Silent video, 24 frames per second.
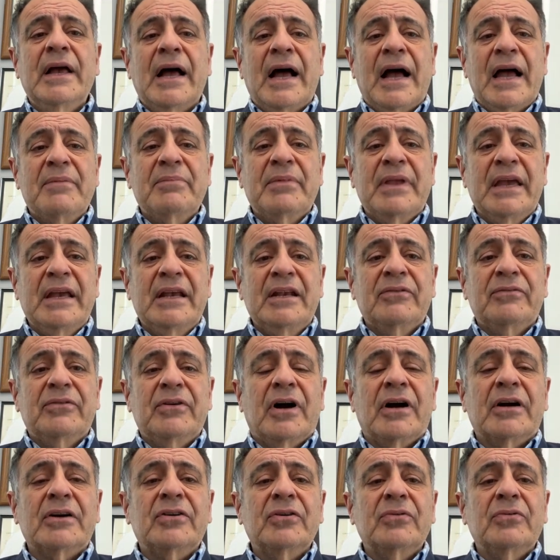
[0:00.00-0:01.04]
I'm negative,
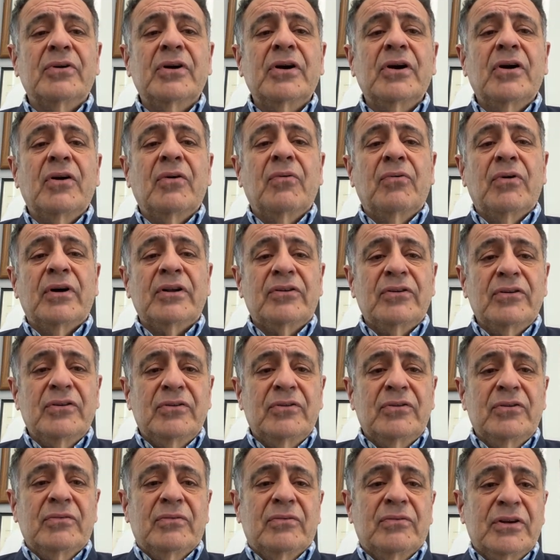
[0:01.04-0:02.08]
doctor. What
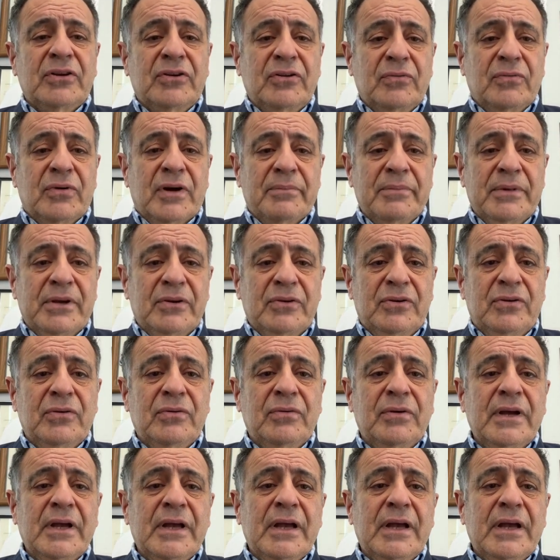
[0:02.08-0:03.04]
do you want me to do?"